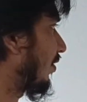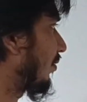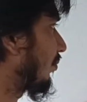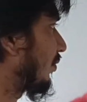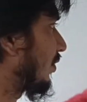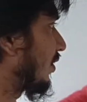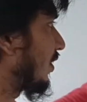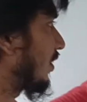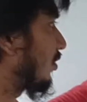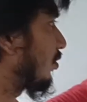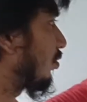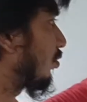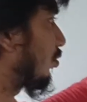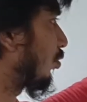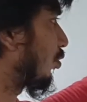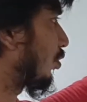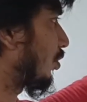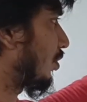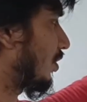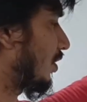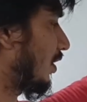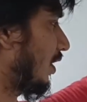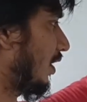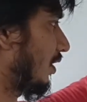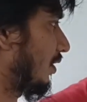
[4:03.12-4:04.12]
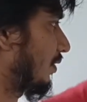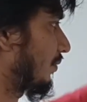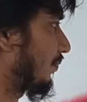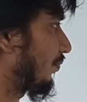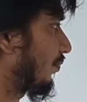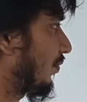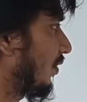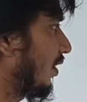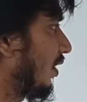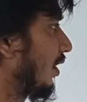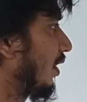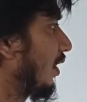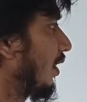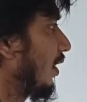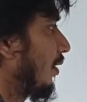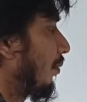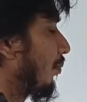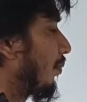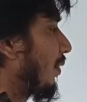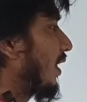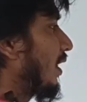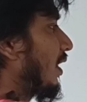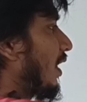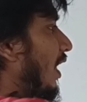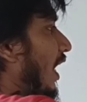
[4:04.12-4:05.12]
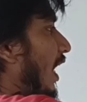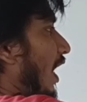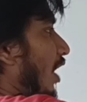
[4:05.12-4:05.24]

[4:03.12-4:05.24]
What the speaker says: from this source charge, but